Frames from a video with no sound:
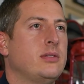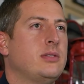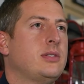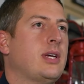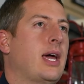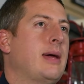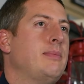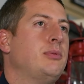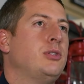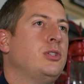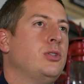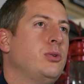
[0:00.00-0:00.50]

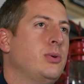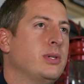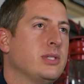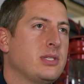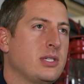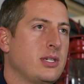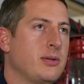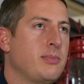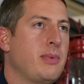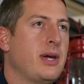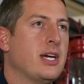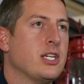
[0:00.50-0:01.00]
Type 2
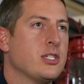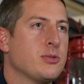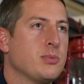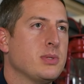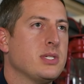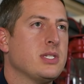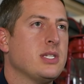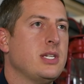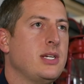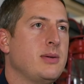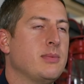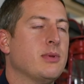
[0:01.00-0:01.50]
incident
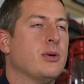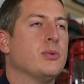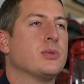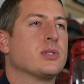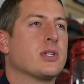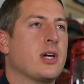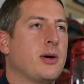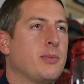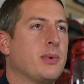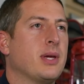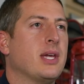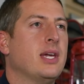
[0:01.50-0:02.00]
management team that was
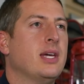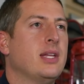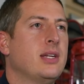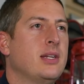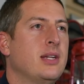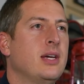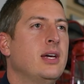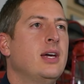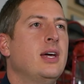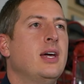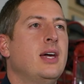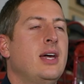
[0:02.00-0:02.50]
coming in.